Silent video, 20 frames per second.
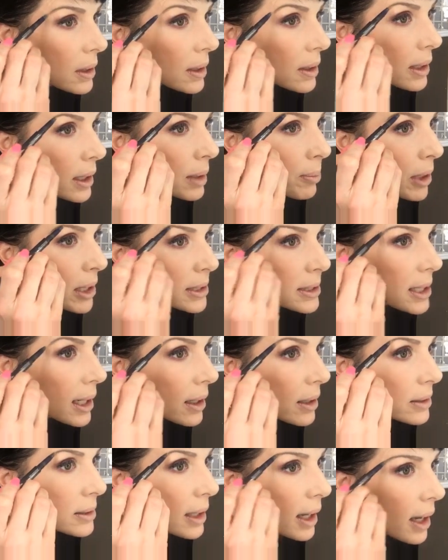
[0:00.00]
I like my
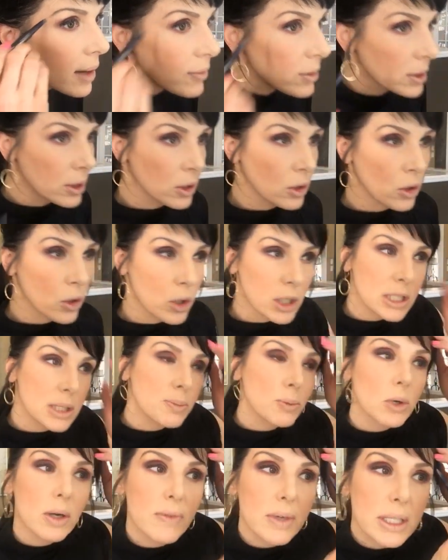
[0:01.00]
tail to have a little
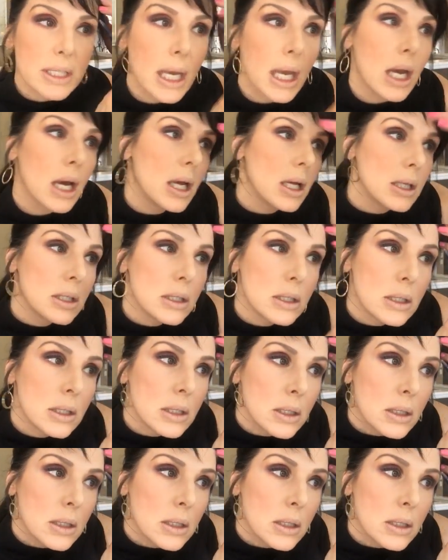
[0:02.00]
crisper of a tail.